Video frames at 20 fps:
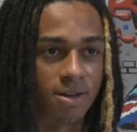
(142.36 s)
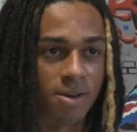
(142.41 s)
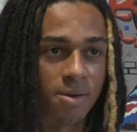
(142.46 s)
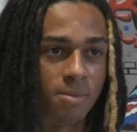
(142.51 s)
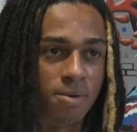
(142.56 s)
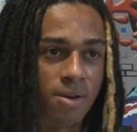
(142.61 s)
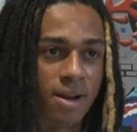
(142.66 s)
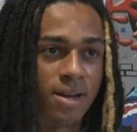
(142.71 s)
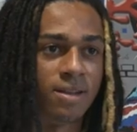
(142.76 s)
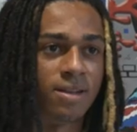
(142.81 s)
a
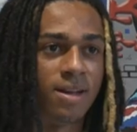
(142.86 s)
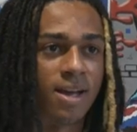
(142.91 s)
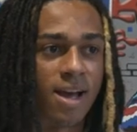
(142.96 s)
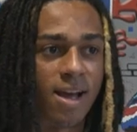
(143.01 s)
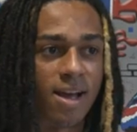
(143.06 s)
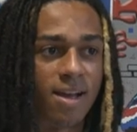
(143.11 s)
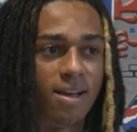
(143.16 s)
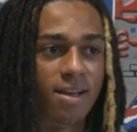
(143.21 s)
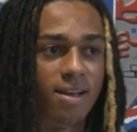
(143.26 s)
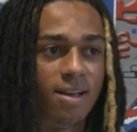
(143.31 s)
brand that
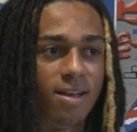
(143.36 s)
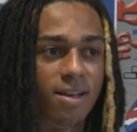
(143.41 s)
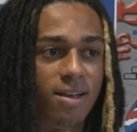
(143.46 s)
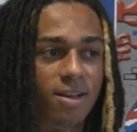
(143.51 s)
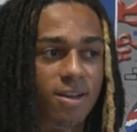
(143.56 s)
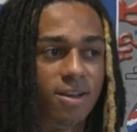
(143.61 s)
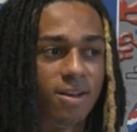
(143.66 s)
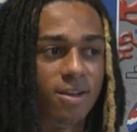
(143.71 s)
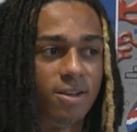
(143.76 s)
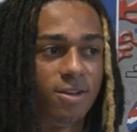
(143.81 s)

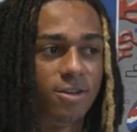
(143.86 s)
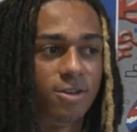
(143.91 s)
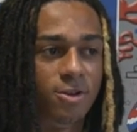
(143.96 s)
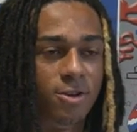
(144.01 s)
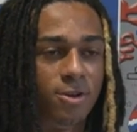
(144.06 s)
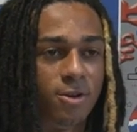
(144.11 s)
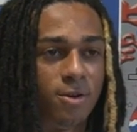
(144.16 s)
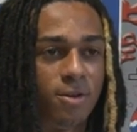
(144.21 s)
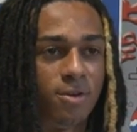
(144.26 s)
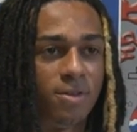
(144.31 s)
you
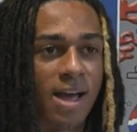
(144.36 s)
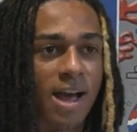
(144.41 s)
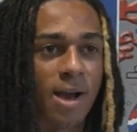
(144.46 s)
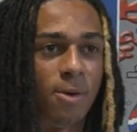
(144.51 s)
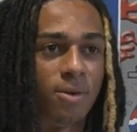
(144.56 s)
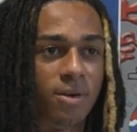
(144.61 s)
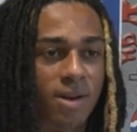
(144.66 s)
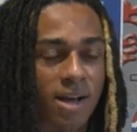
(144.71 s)
know that I would